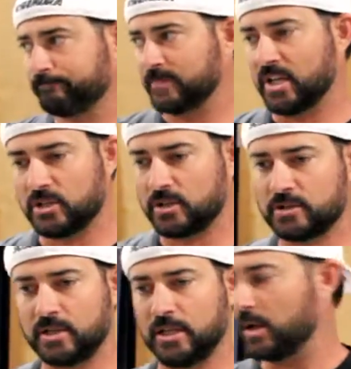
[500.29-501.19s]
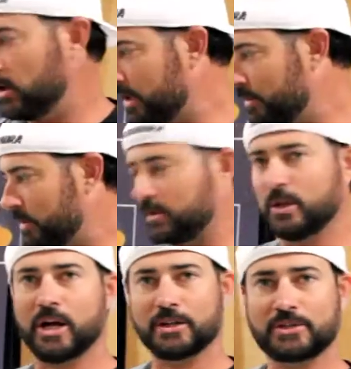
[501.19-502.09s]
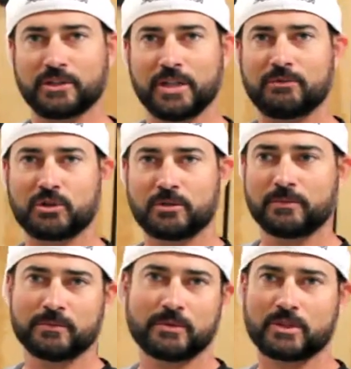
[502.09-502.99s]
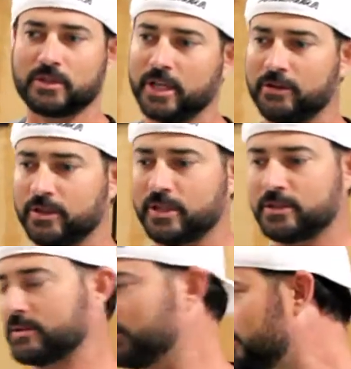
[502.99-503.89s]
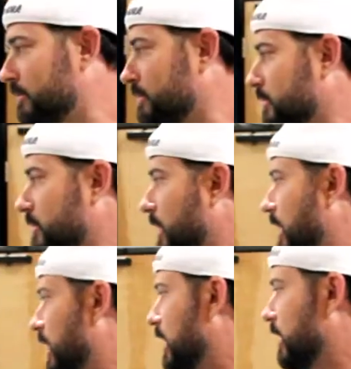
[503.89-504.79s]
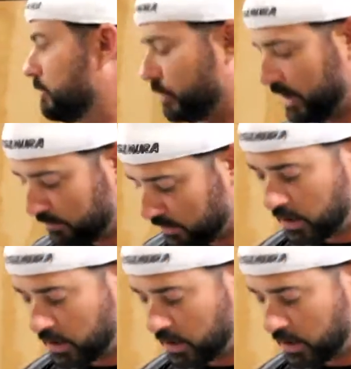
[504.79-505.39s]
And as you can see, they all come in the long sleeves, sleeveless. We have the